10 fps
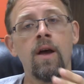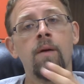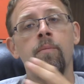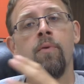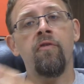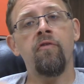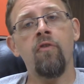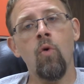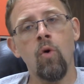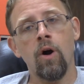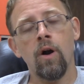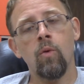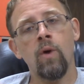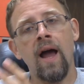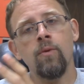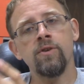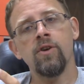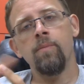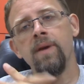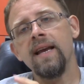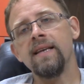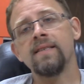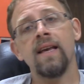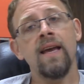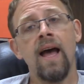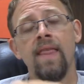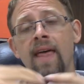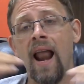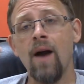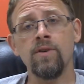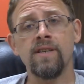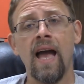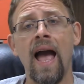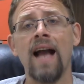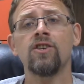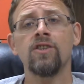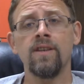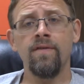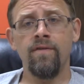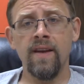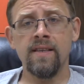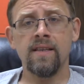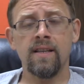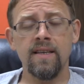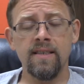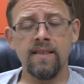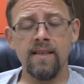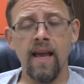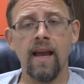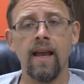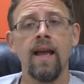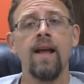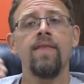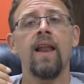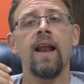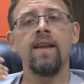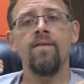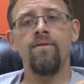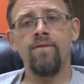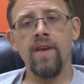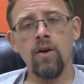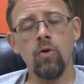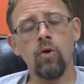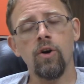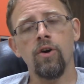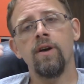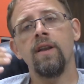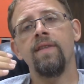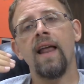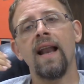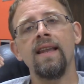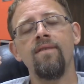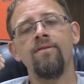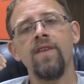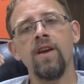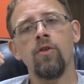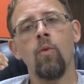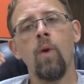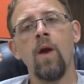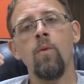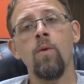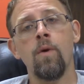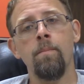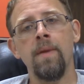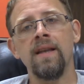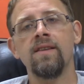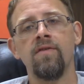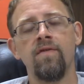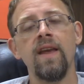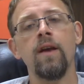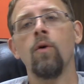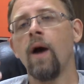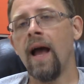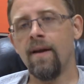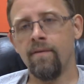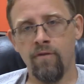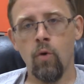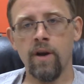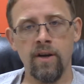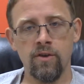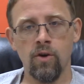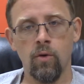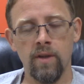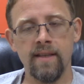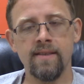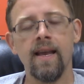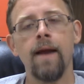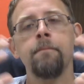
before, when I was obese, that I was actually physically sick, that I didn't feel good, that I didn't feel the way we were meant to feel at forty years old, let's say,